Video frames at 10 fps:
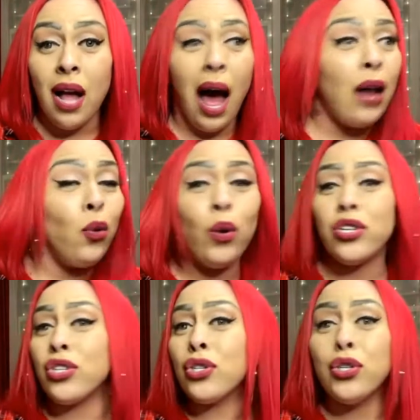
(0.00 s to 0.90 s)
I don't want
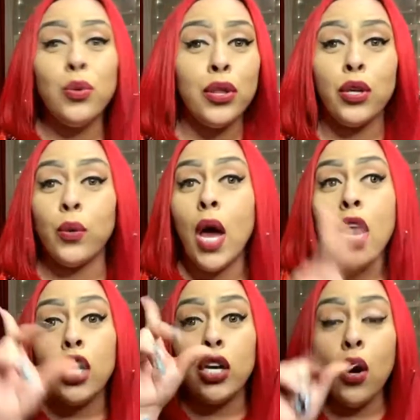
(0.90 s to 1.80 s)
shit to do with you.
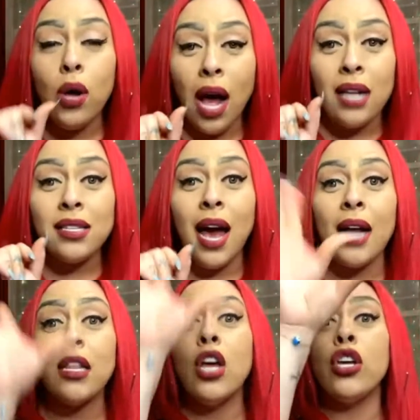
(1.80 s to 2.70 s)
No
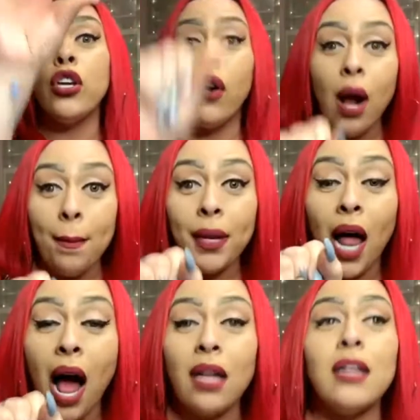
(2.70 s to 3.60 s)
contact. You're on
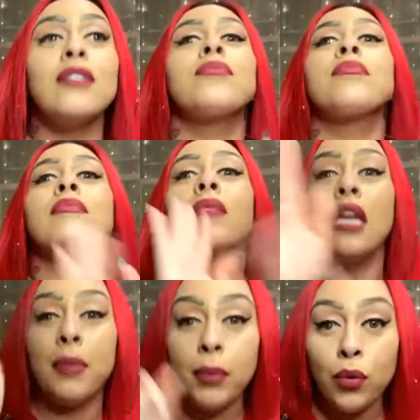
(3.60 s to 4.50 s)
block.
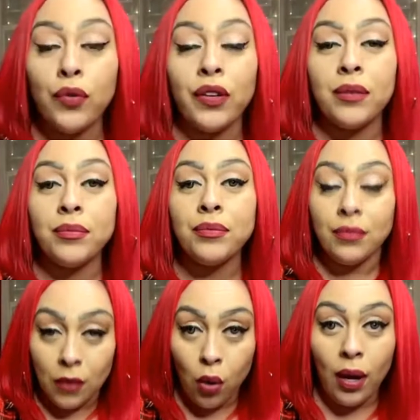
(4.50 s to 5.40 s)
Keep it moving.
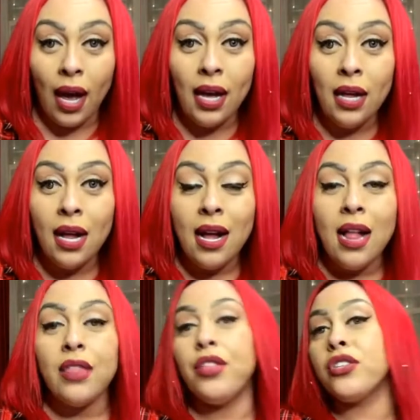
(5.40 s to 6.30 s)
Okay.
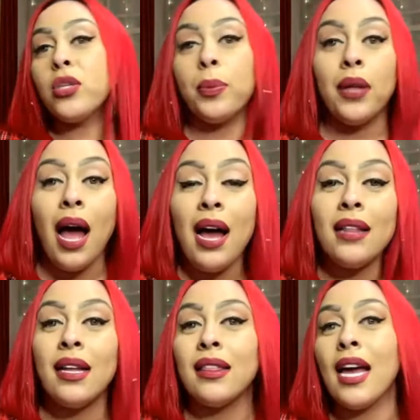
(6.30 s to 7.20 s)
The supply
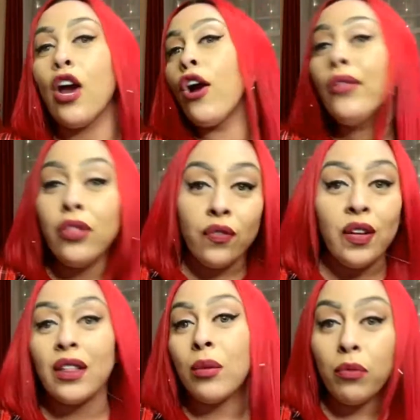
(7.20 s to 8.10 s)
that they hurt the
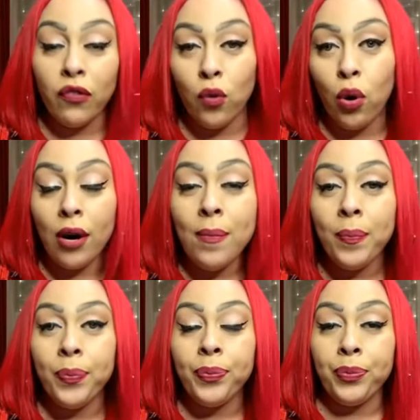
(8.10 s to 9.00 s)
victim for,
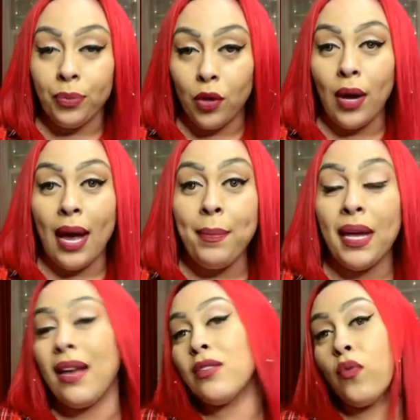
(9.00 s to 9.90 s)
okay,
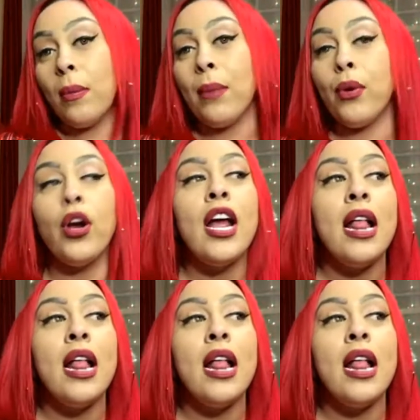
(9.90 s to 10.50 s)
because remember,